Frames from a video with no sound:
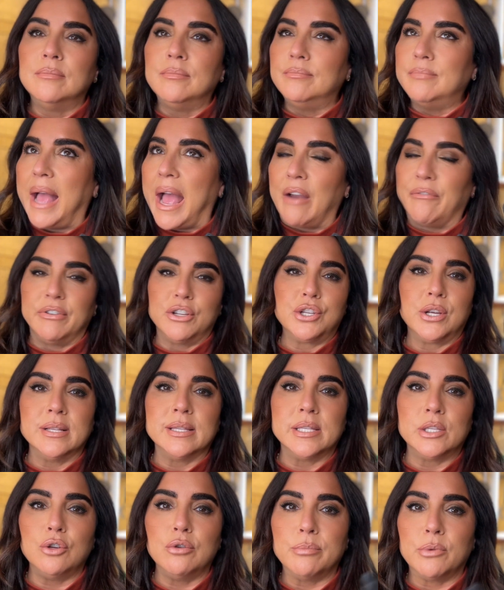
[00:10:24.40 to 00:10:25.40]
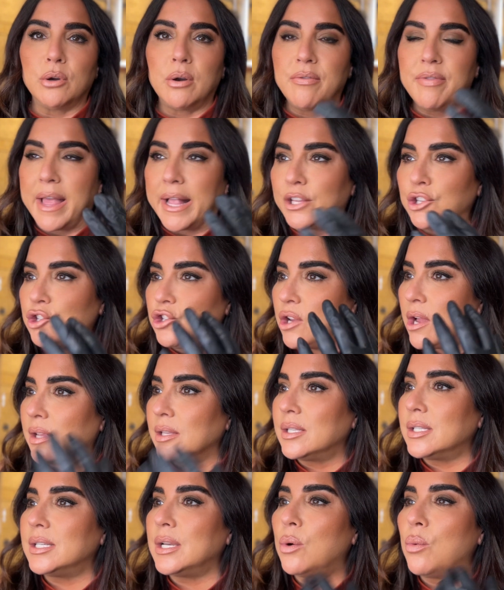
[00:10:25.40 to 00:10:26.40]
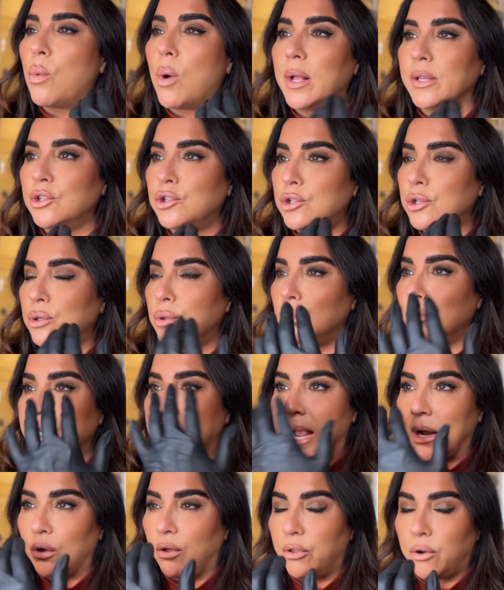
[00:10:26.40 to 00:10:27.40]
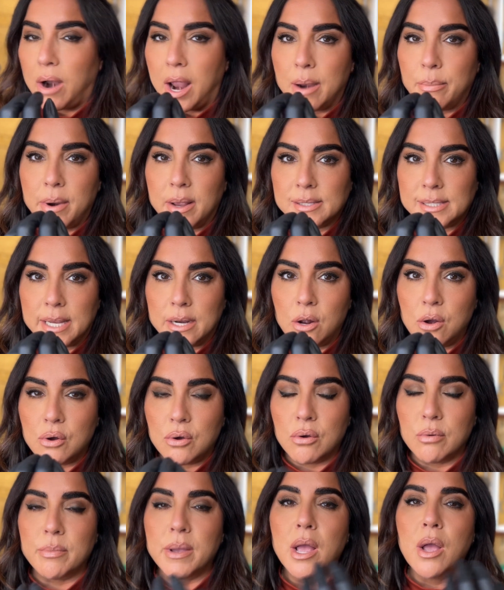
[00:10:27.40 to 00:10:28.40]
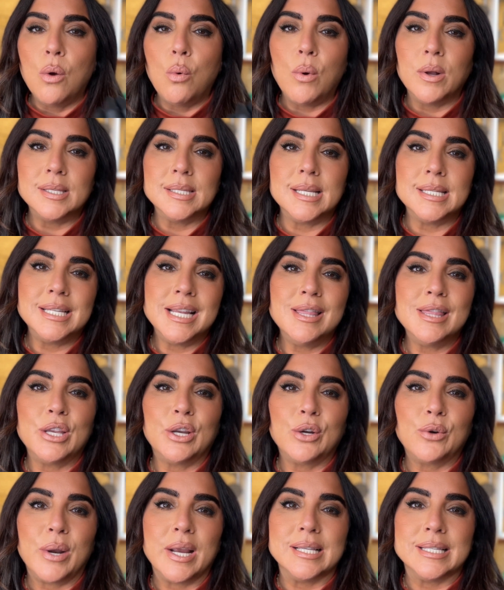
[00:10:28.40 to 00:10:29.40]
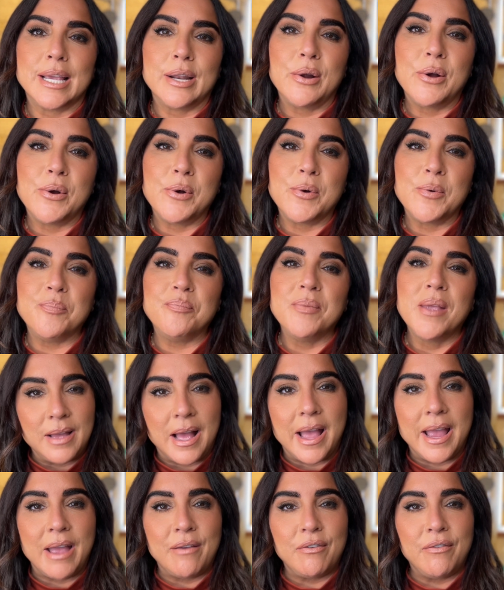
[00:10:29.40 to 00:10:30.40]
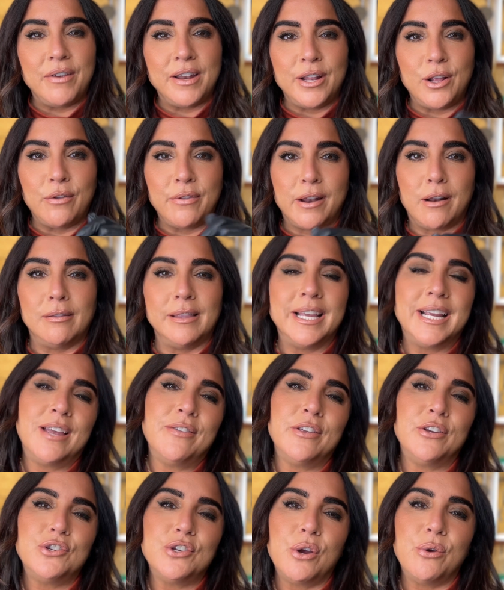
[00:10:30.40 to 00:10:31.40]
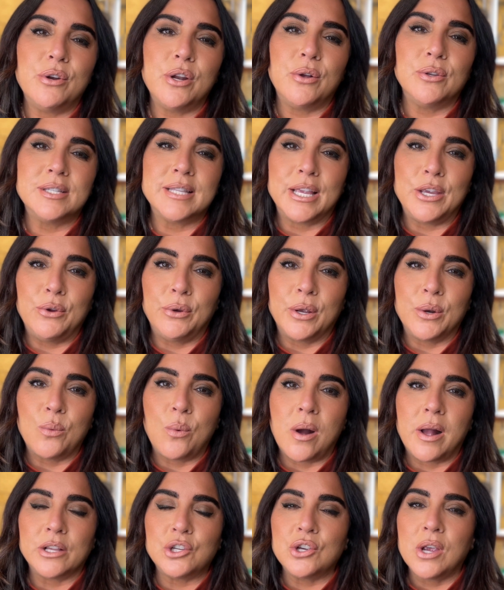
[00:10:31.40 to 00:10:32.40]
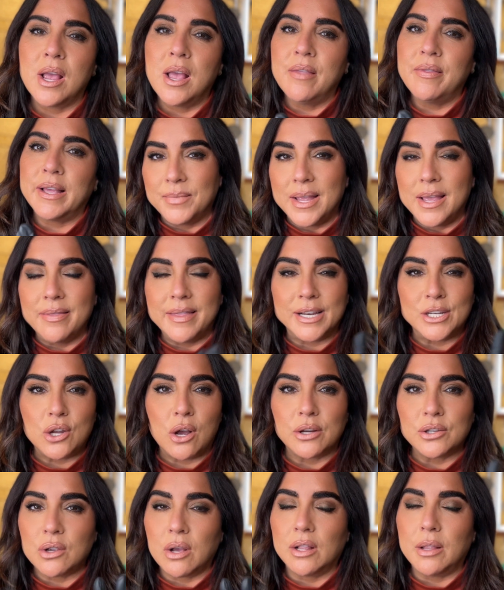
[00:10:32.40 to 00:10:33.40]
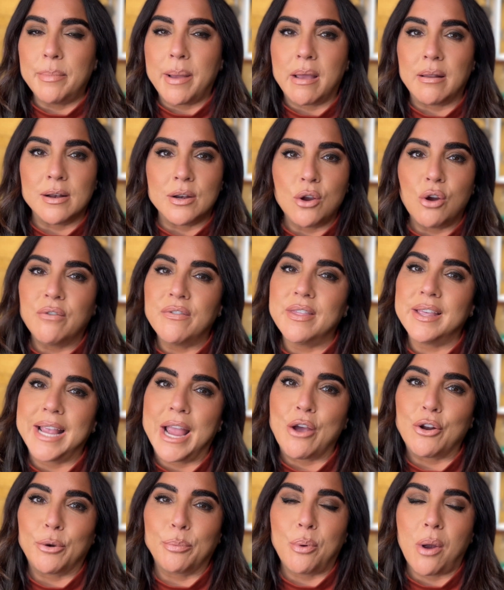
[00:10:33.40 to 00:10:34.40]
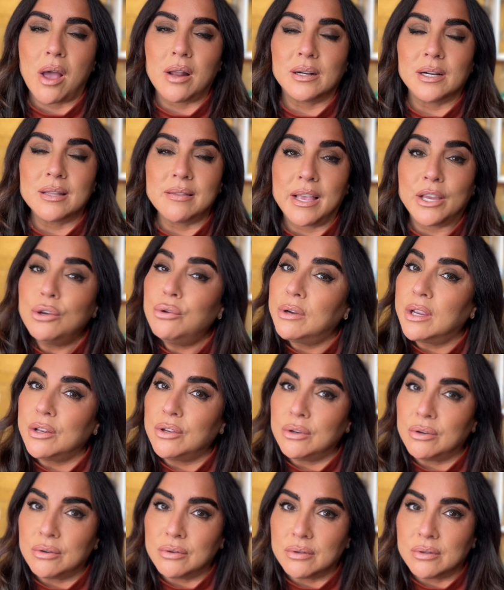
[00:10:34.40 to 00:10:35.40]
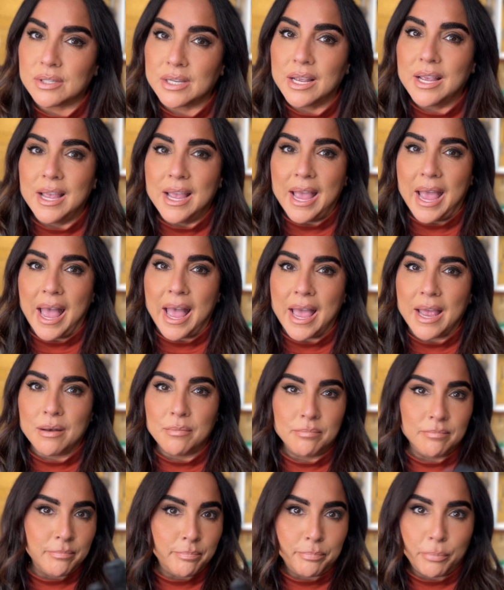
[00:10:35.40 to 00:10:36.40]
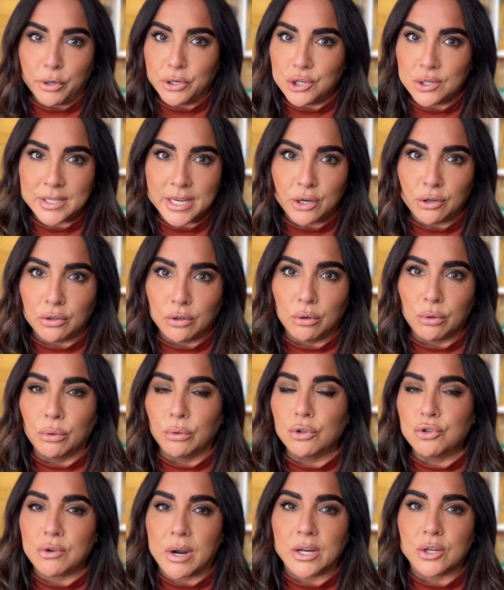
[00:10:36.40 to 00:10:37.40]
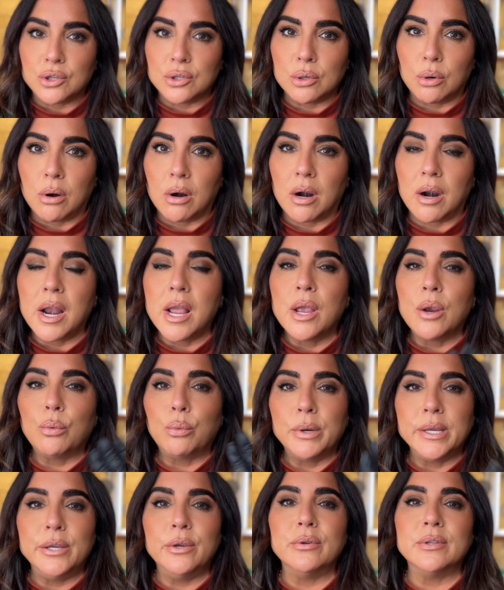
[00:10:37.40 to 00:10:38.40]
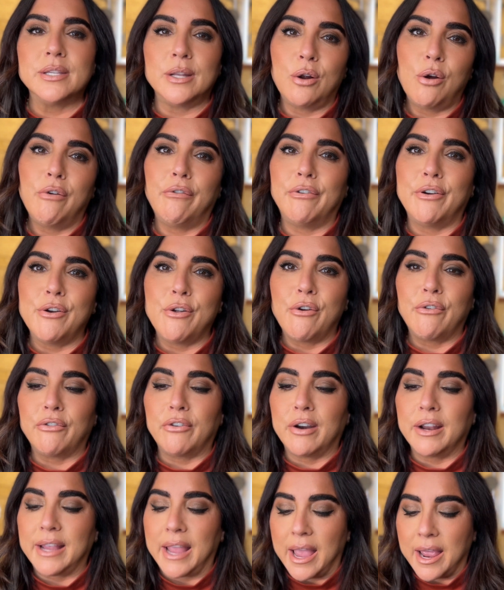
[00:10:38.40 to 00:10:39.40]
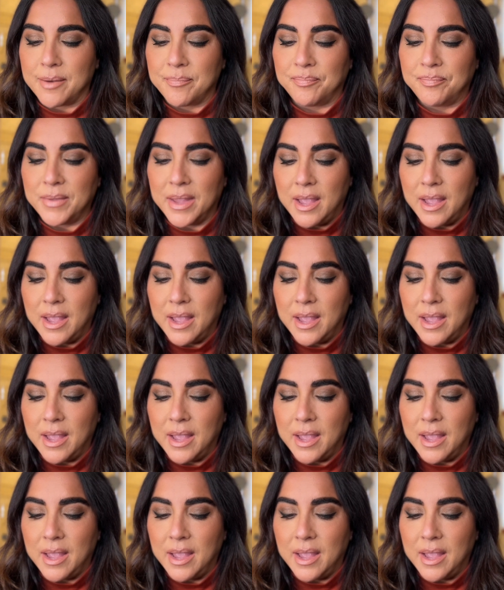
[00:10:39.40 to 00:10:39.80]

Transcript: average consumer that just wants to tackle their eyebrows at home, wants to tint their grays at home, I have a video that I'll link in the show notes that you can watch that talks all about an over-the-counter product that you can use and purchase at your local drugstore, reuse it over and over again.